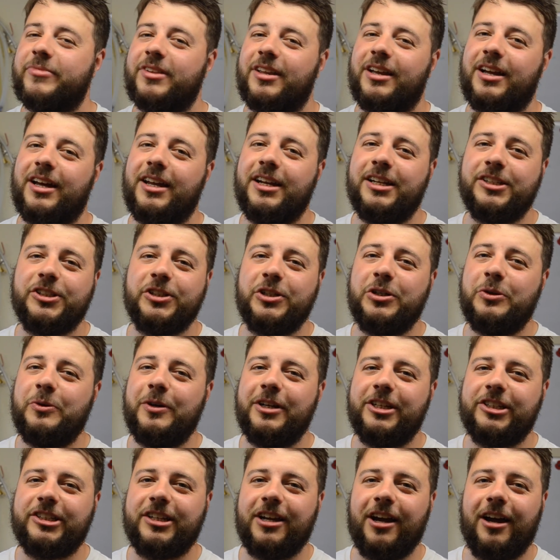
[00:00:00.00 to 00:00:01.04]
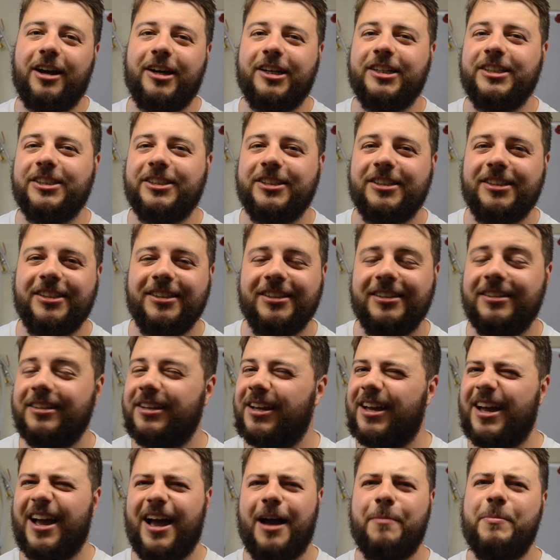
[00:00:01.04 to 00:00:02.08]
And as always guys,
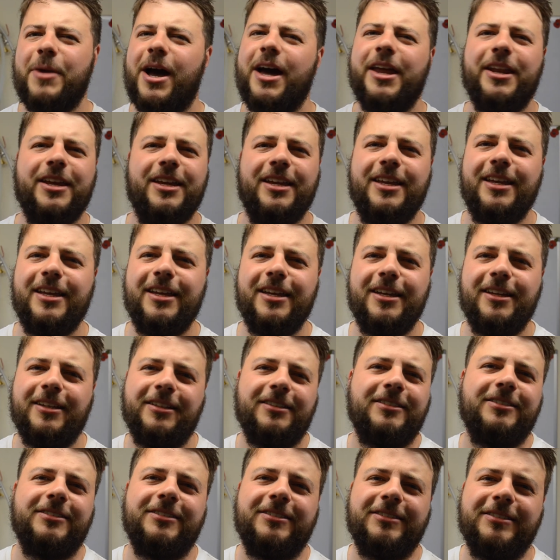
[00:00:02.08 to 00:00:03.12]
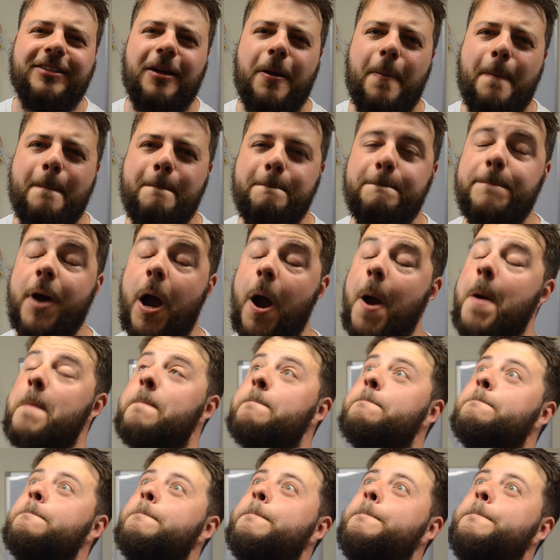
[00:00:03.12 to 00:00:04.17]
I'm out of here. Boop!